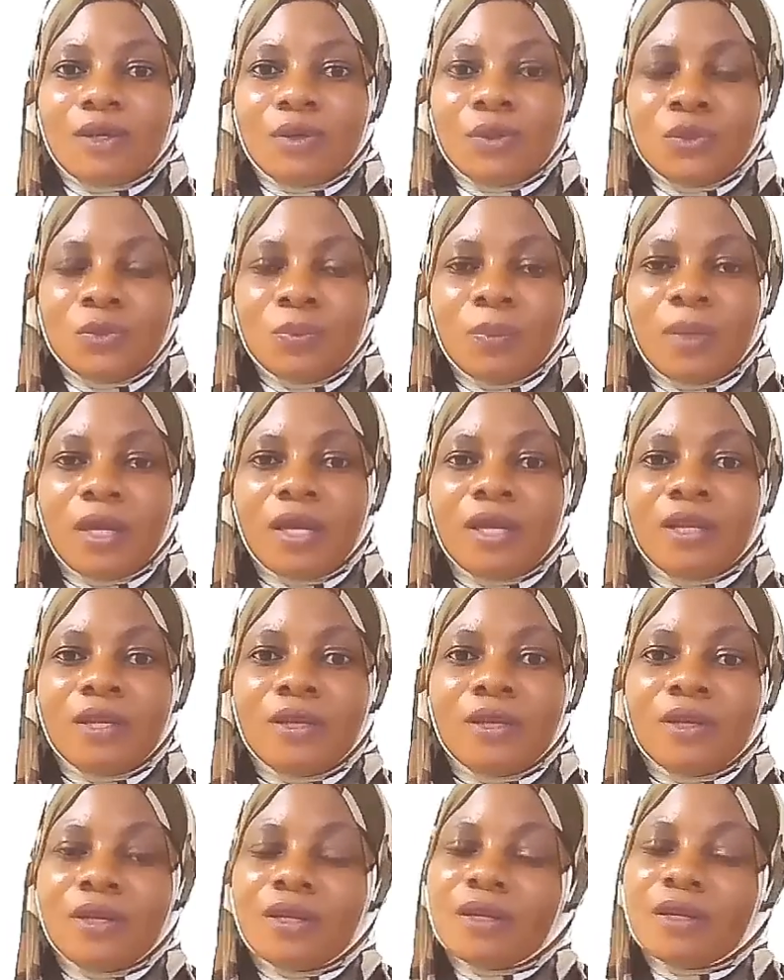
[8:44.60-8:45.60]
good
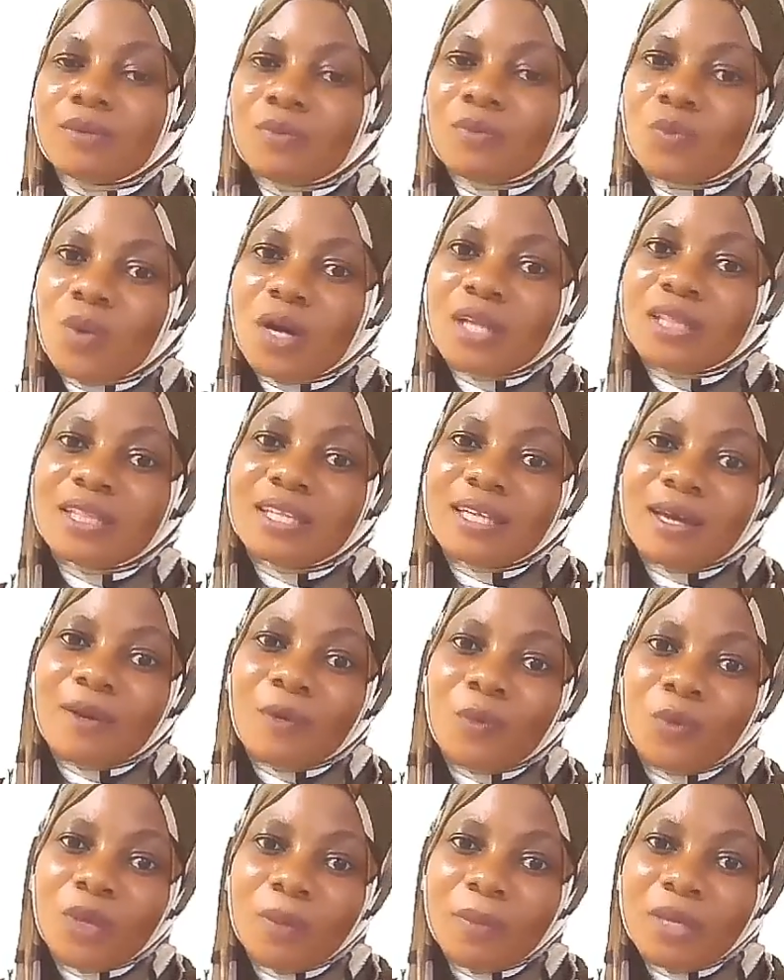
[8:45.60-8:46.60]
men want their
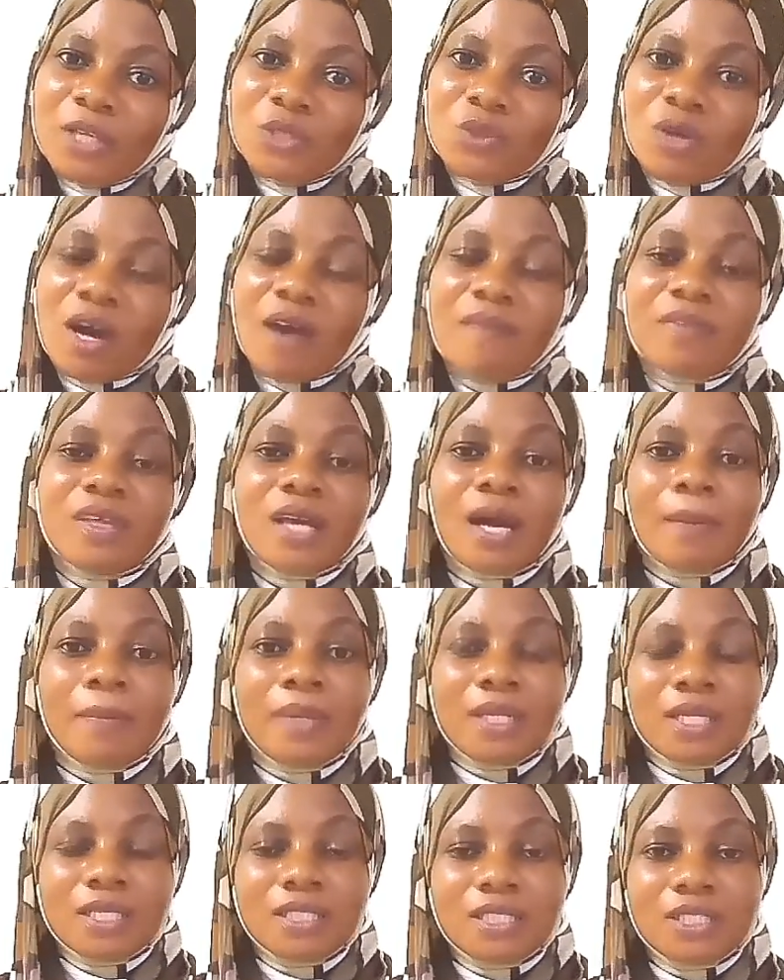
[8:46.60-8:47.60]
women to have the
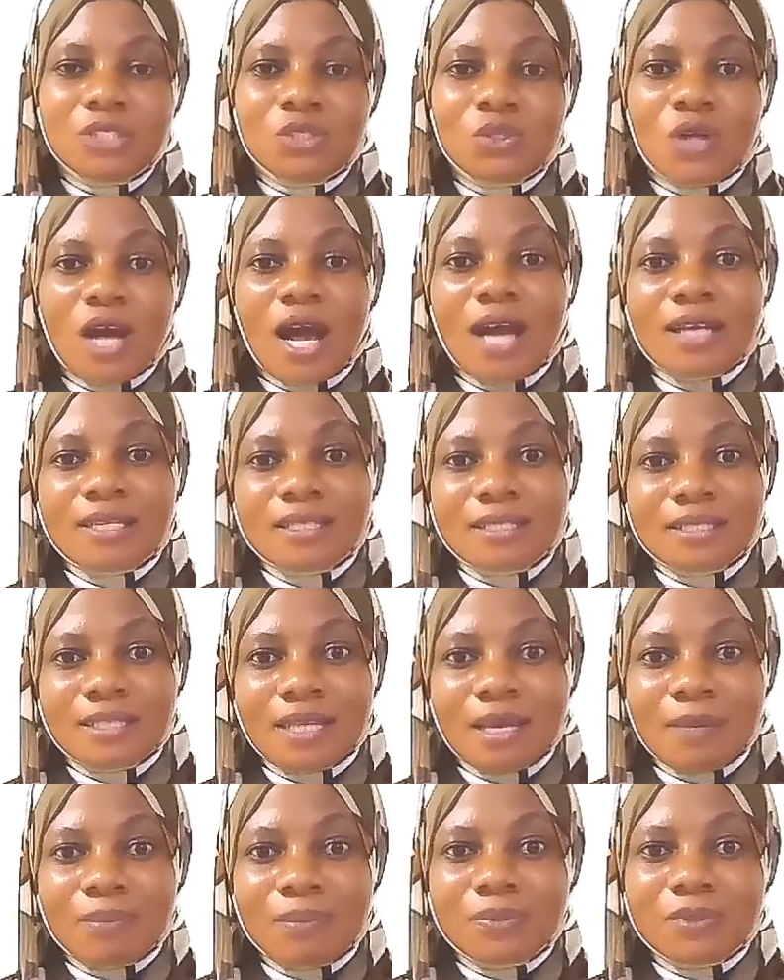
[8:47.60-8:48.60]
ability to
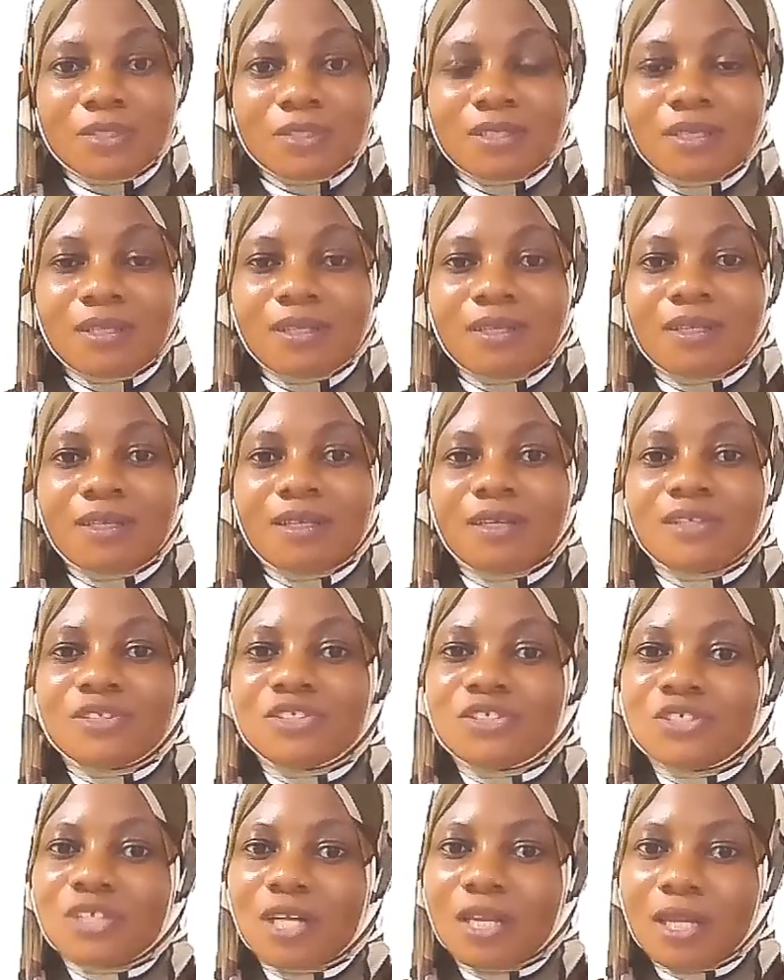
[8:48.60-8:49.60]
accept
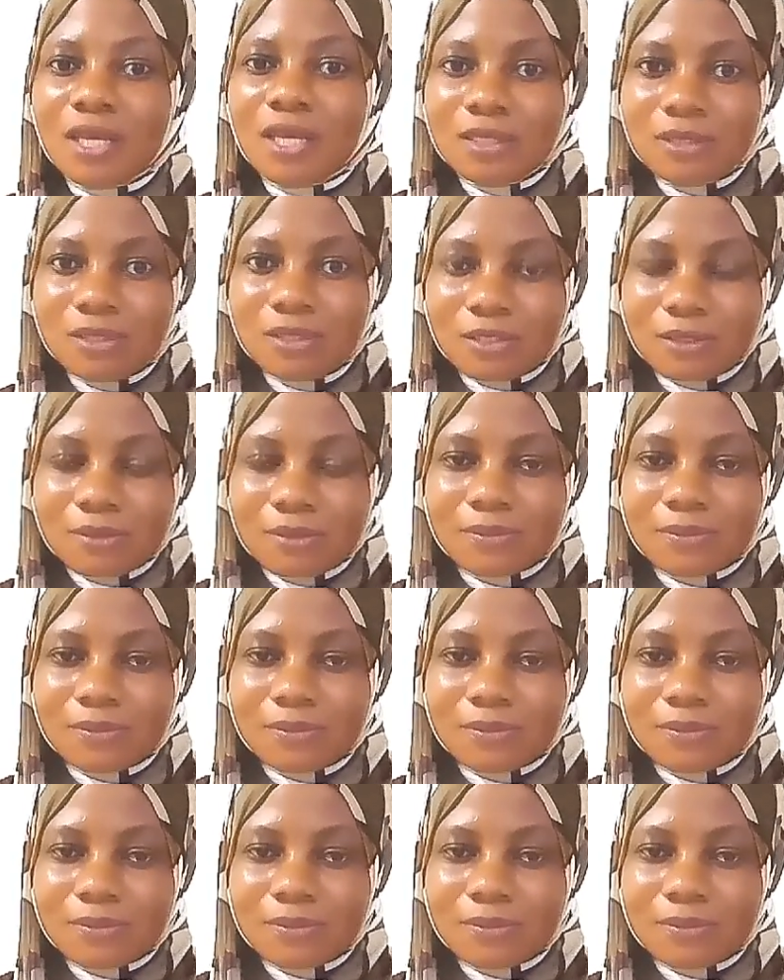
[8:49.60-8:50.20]
challenge.